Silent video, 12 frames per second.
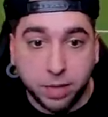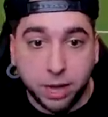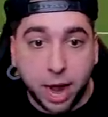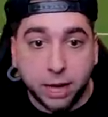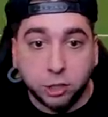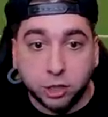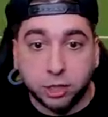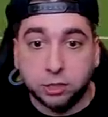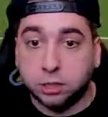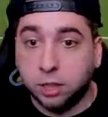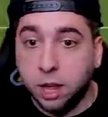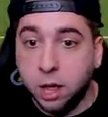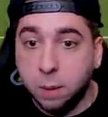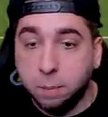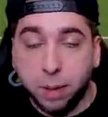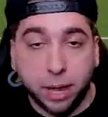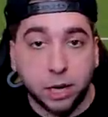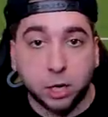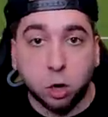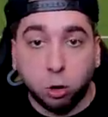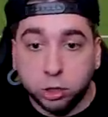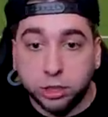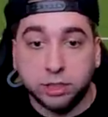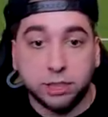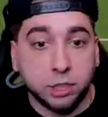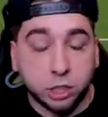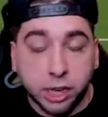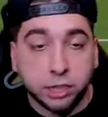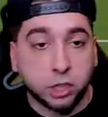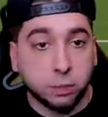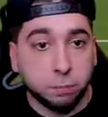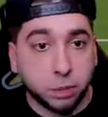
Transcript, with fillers: Did I just pick a coach's suggestion